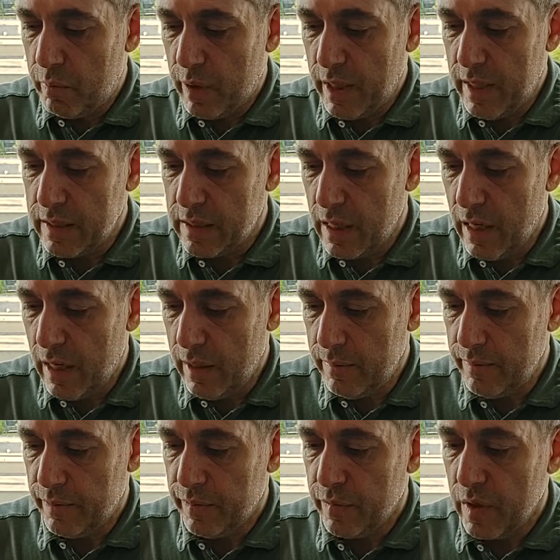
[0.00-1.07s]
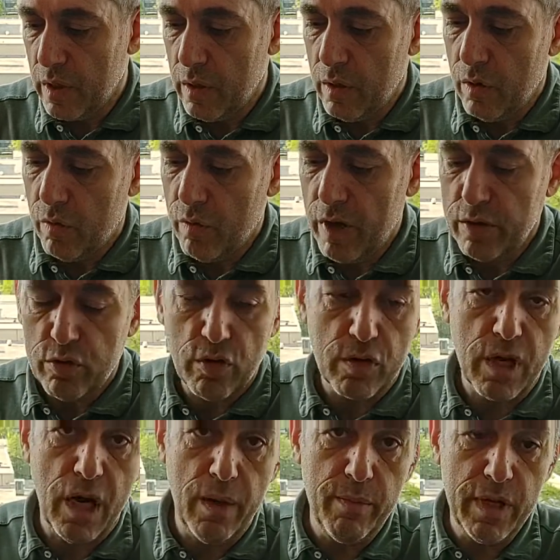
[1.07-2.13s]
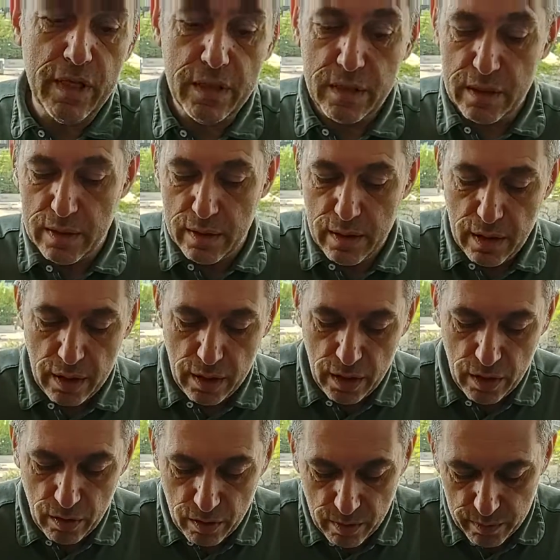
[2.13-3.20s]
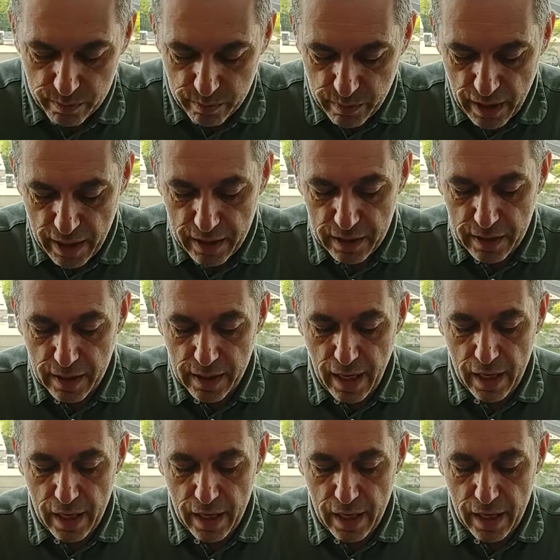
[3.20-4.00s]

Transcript: Please write your comments, you know, anything.